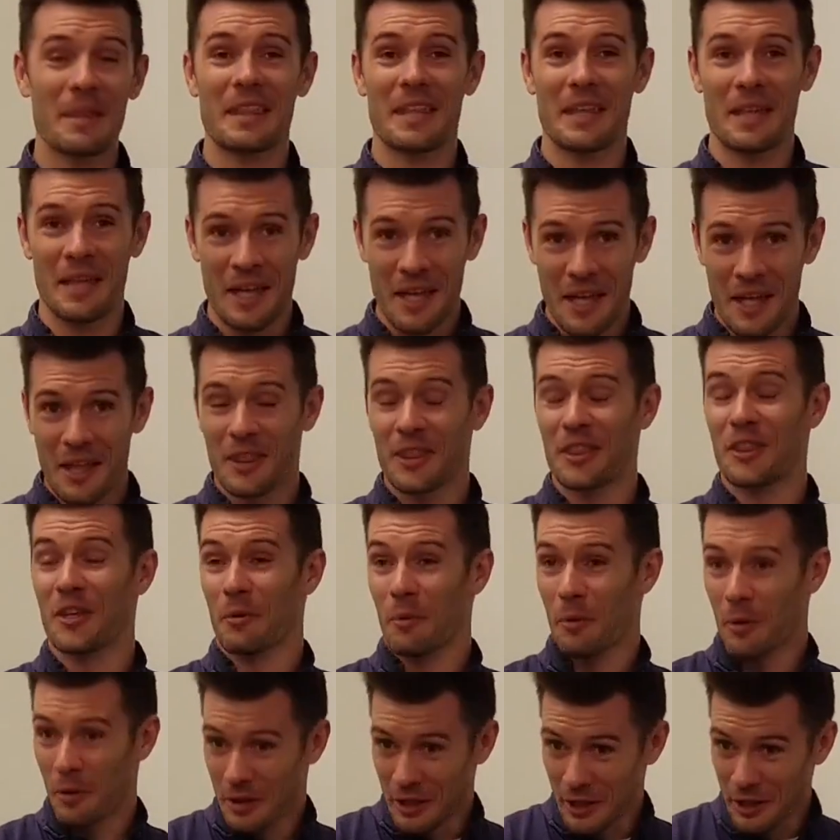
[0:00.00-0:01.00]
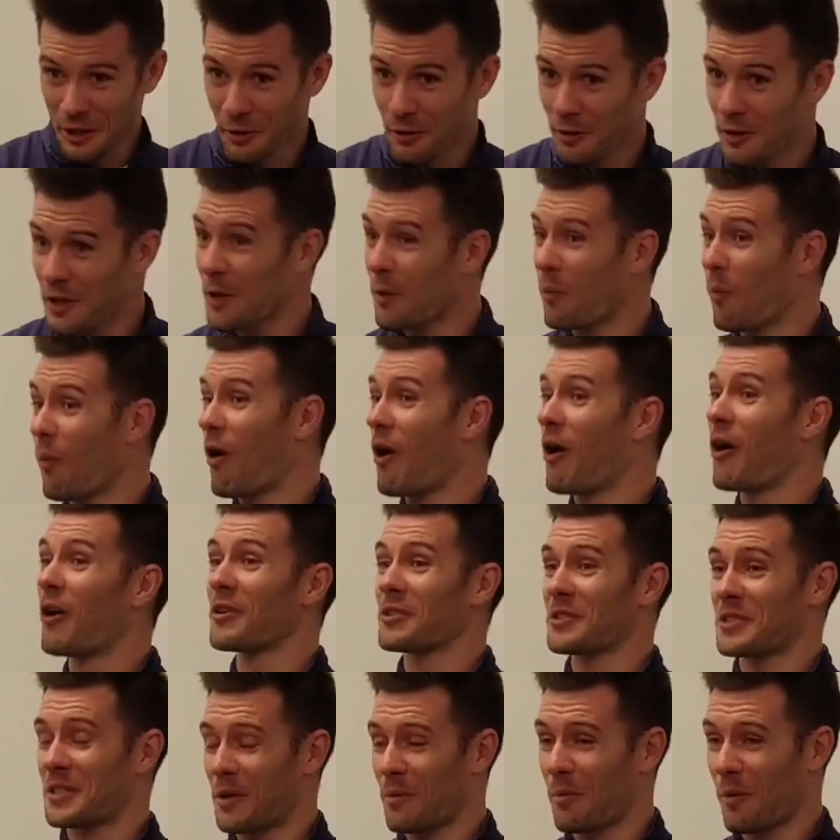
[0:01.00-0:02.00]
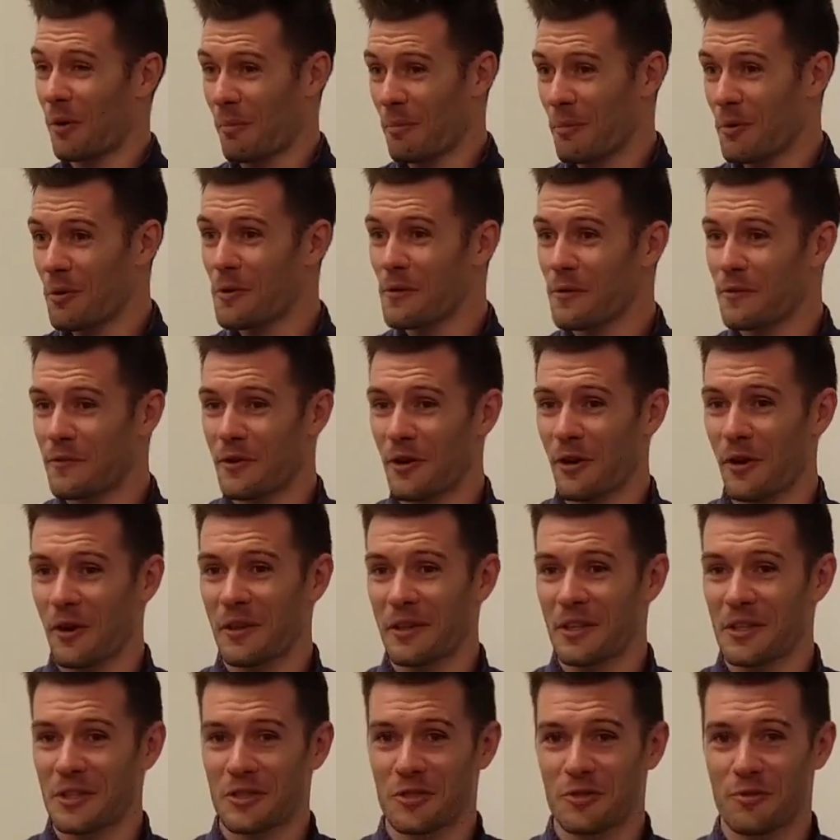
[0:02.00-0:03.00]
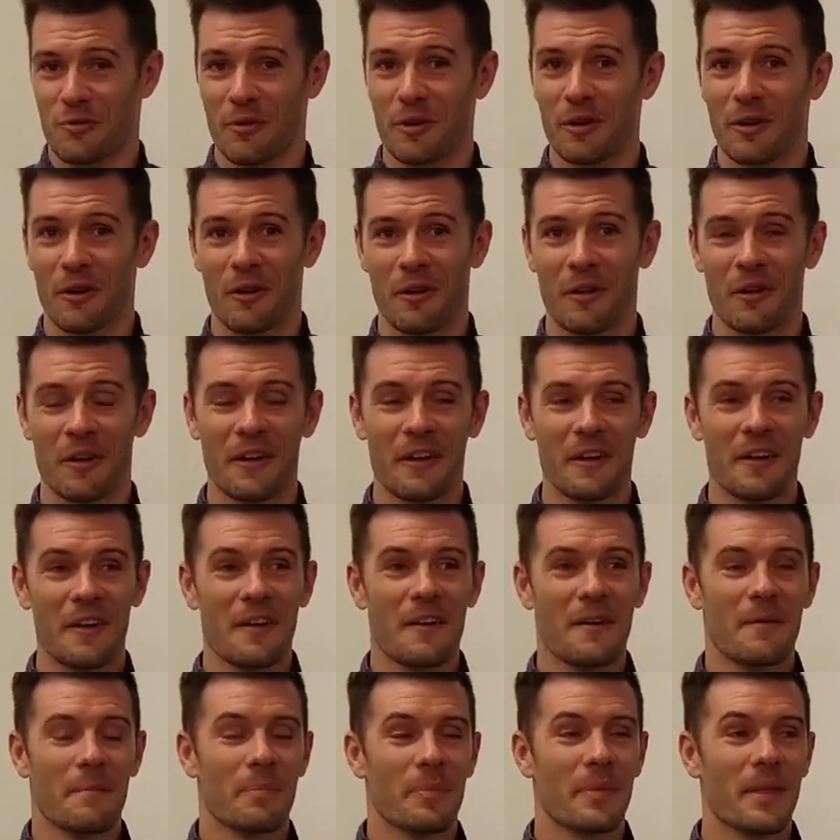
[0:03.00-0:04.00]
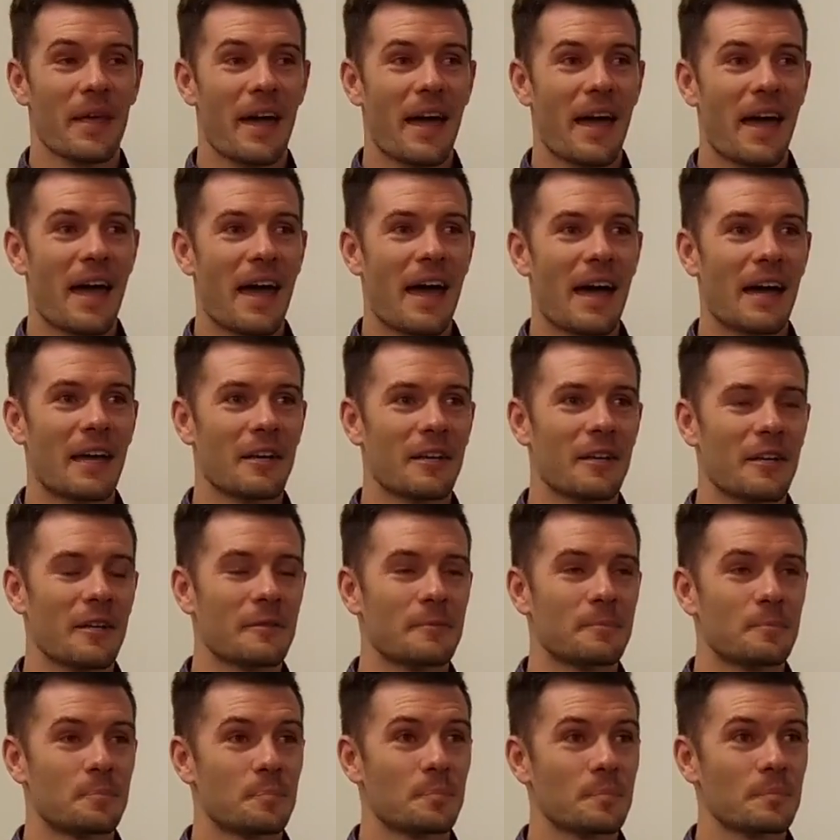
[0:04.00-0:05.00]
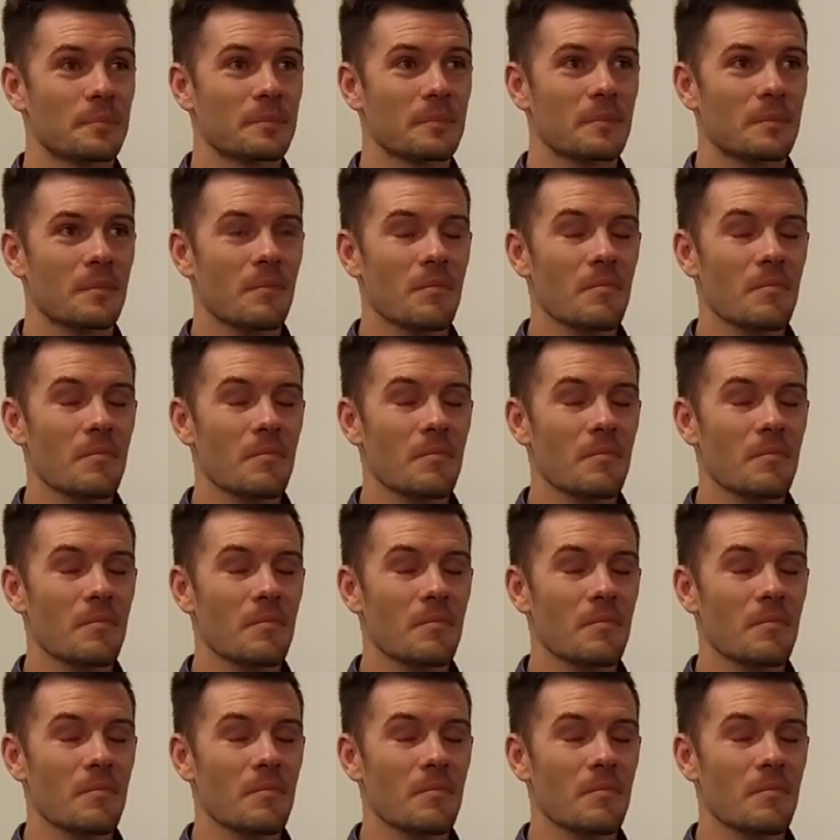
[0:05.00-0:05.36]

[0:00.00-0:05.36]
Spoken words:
and it was an incredible energy to this drill.